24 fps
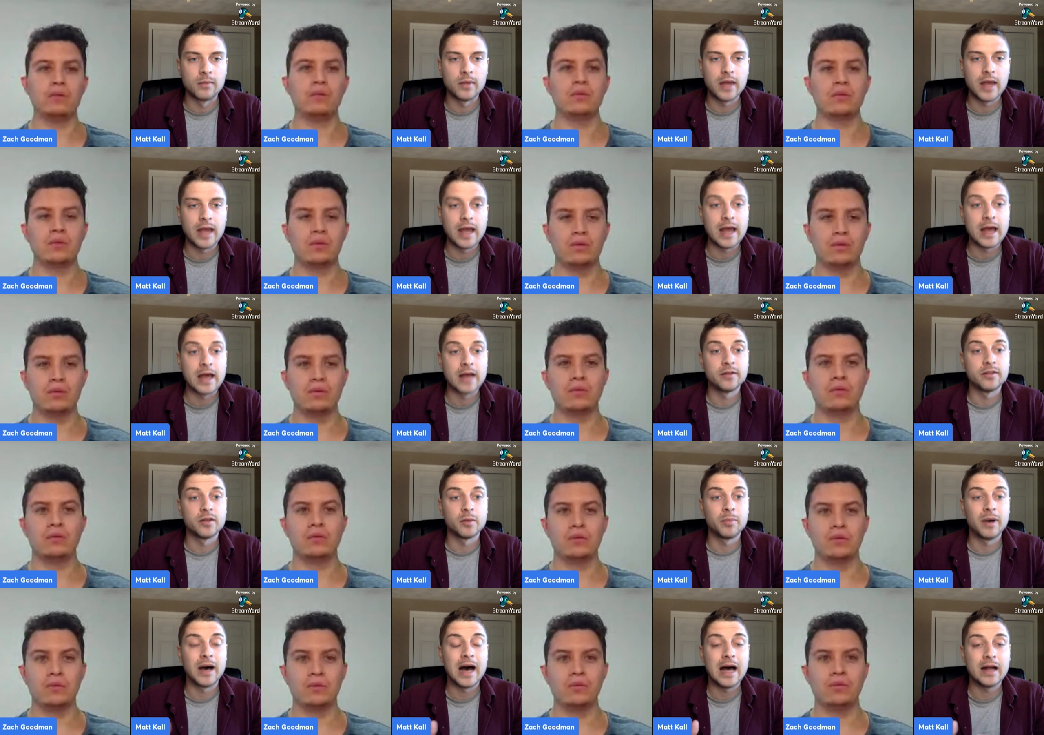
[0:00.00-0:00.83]
Speaker 1: And
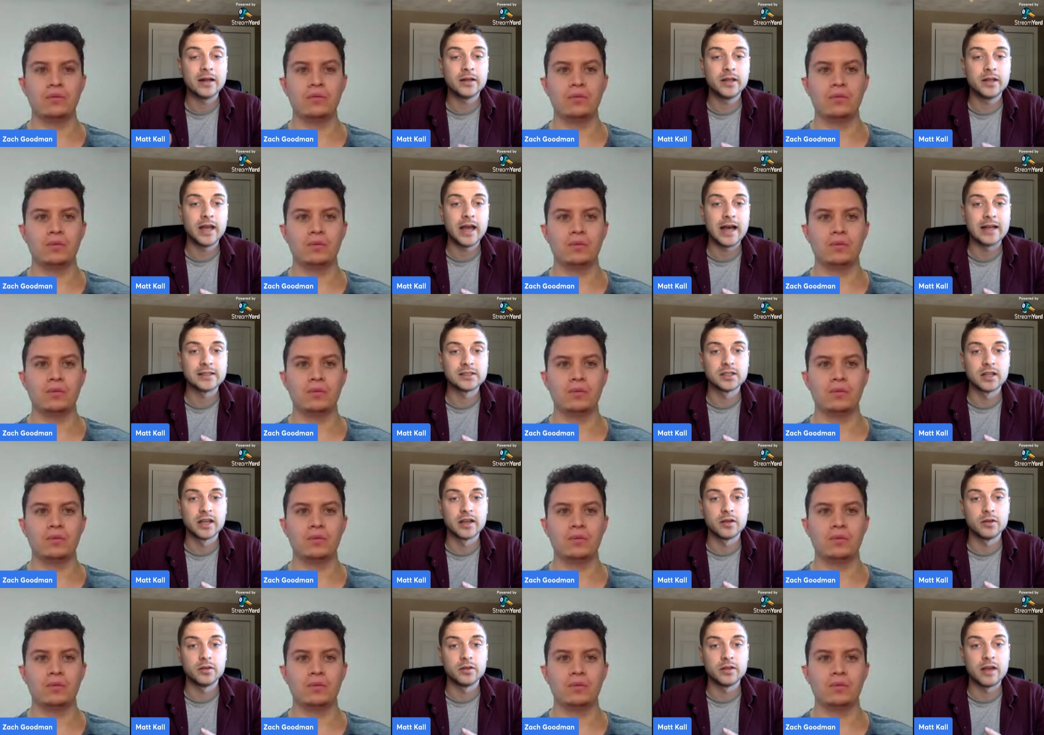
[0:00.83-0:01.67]
the podcast,
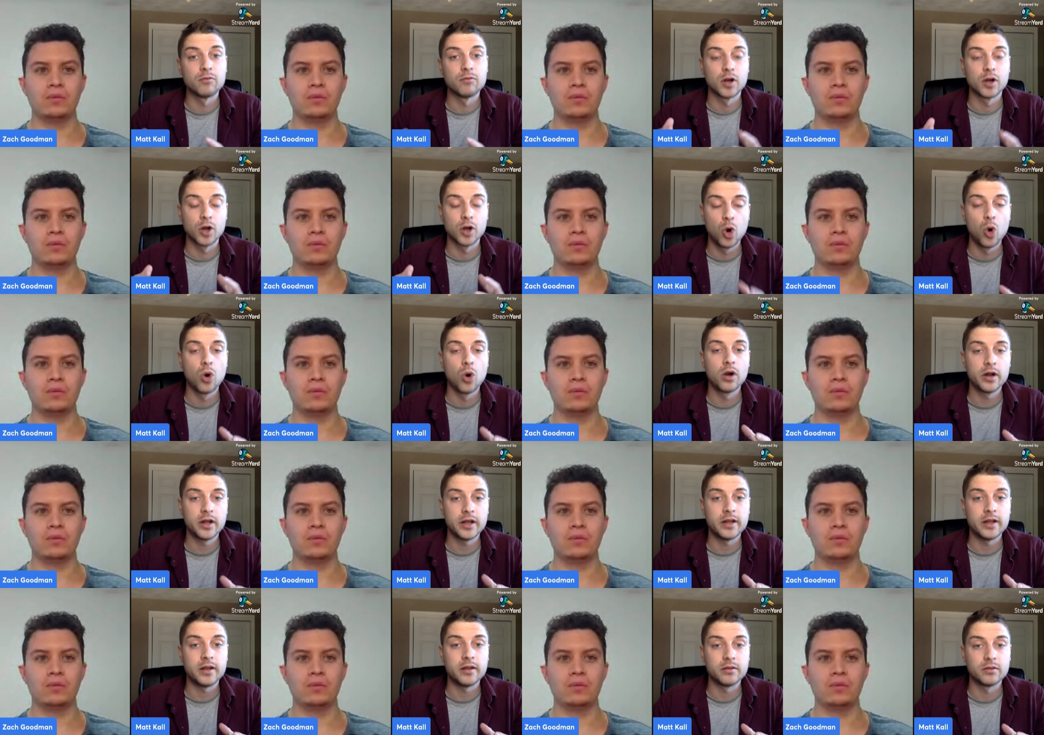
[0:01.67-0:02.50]
like they
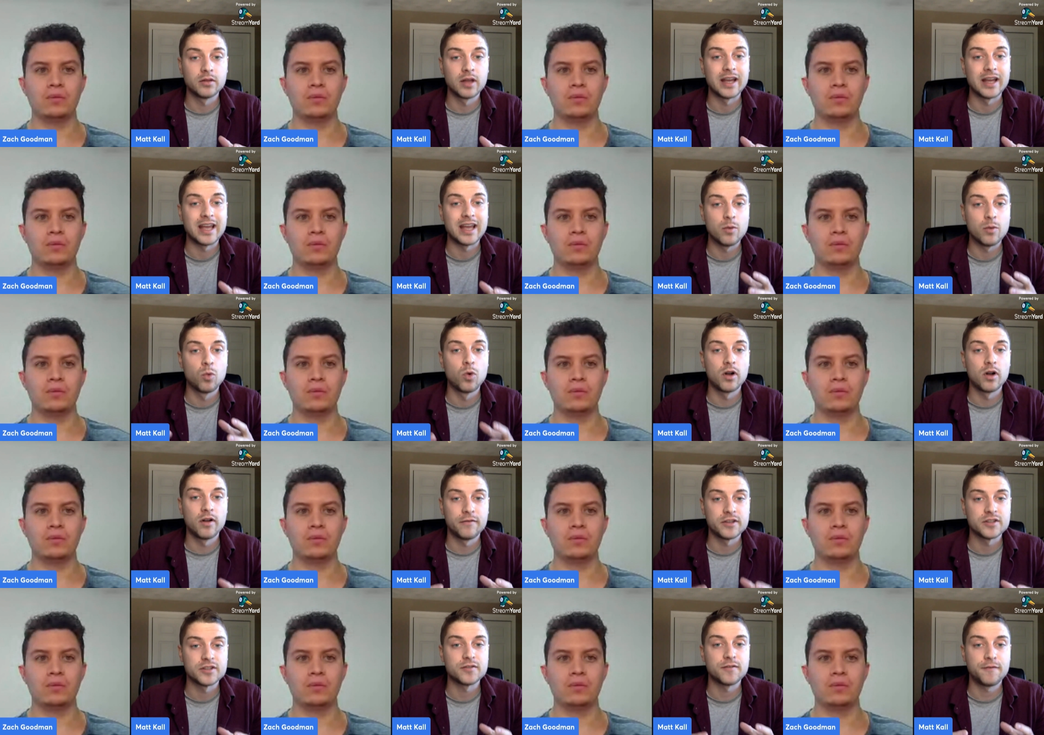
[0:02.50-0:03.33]
recorded like one
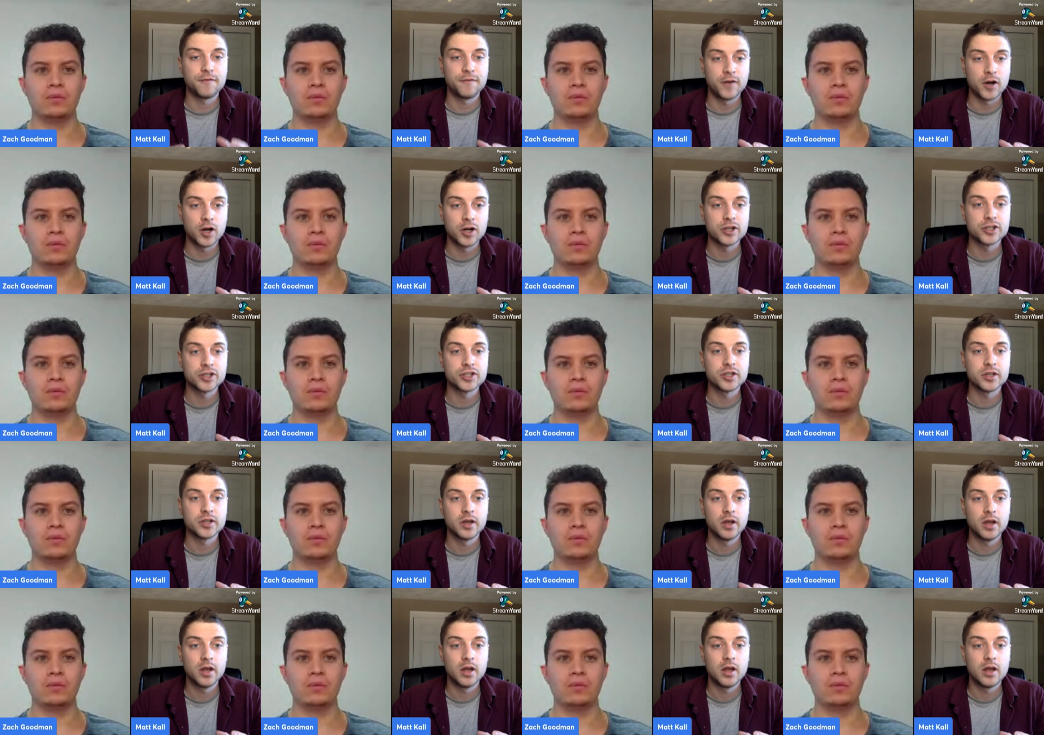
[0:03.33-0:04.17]
of his first,
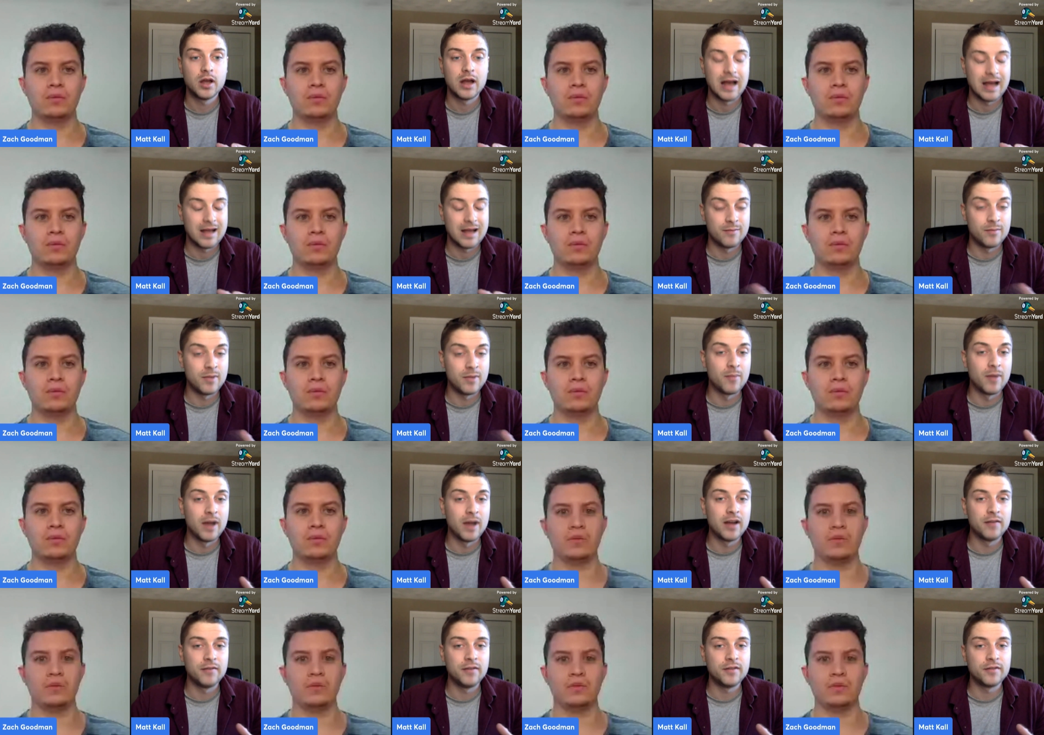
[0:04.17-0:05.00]
it
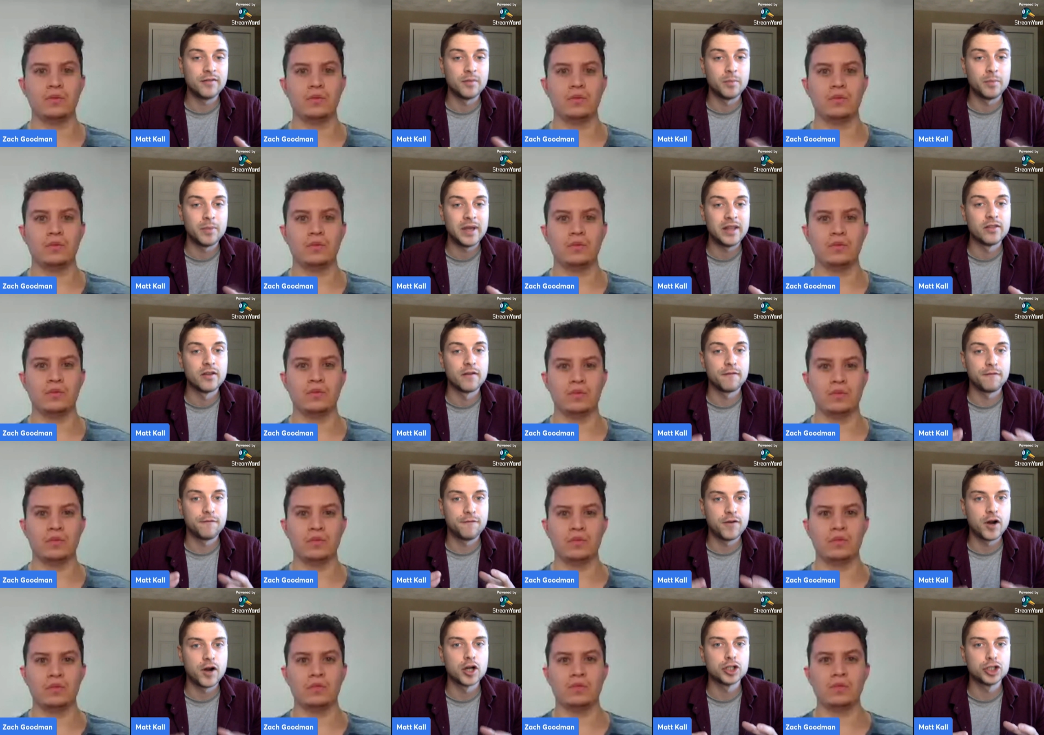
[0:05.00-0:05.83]
might've even been the
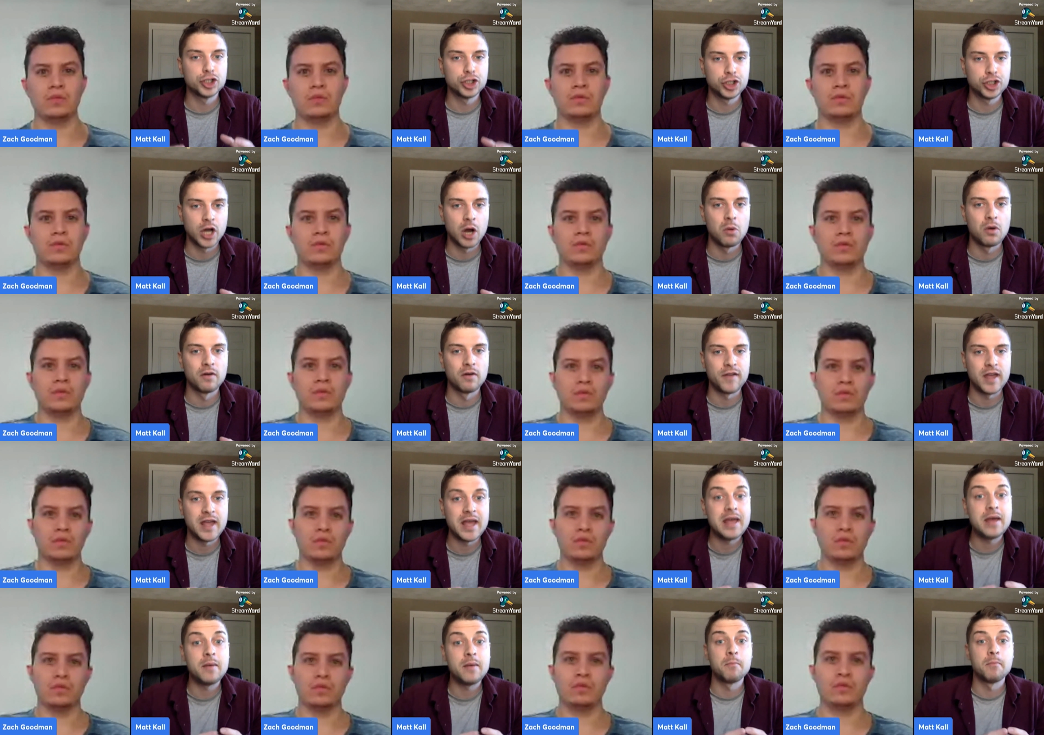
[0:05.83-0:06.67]
first show of
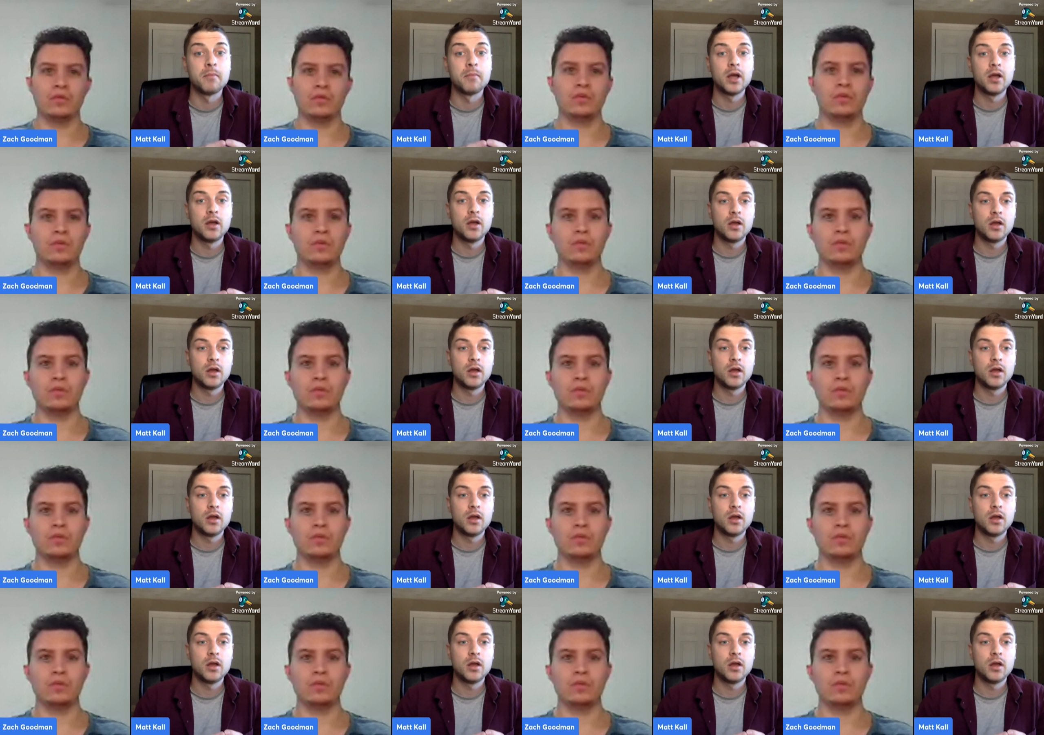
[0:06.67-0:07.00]
him